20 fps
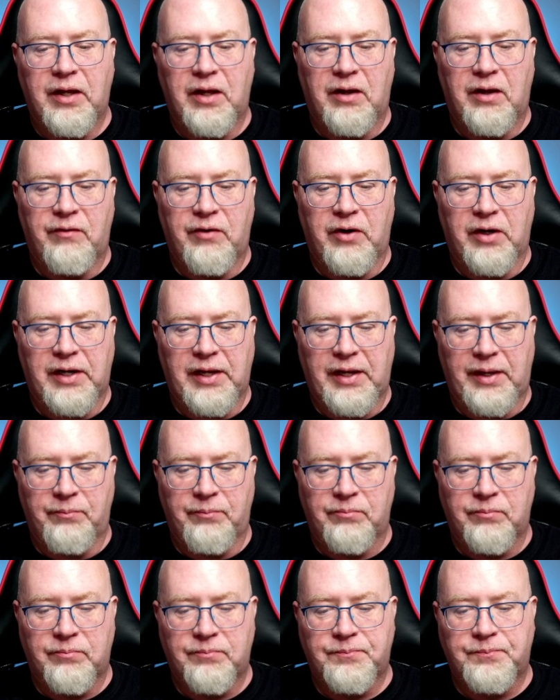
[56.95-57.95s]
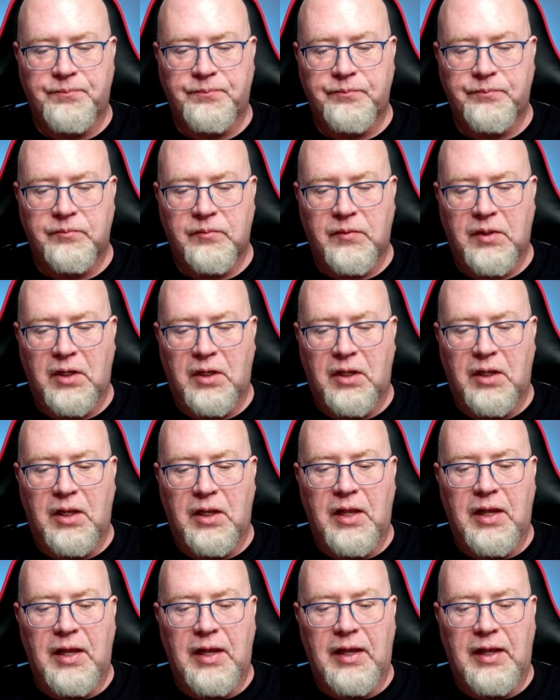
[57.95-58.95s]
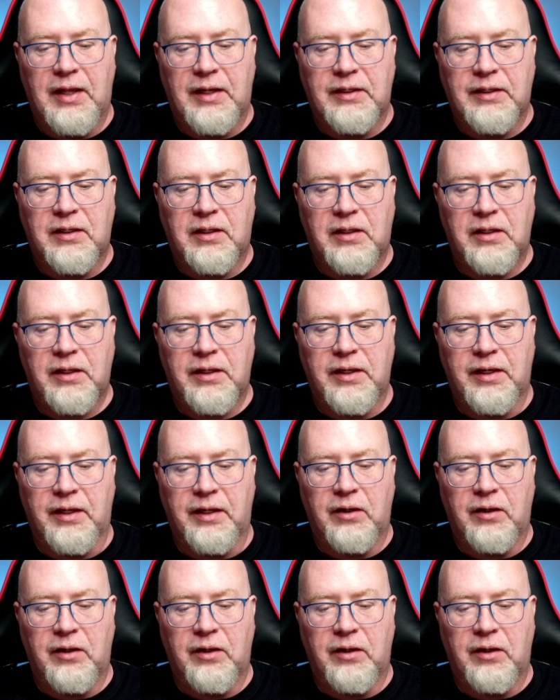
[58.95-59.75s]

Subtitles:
of our game and clicking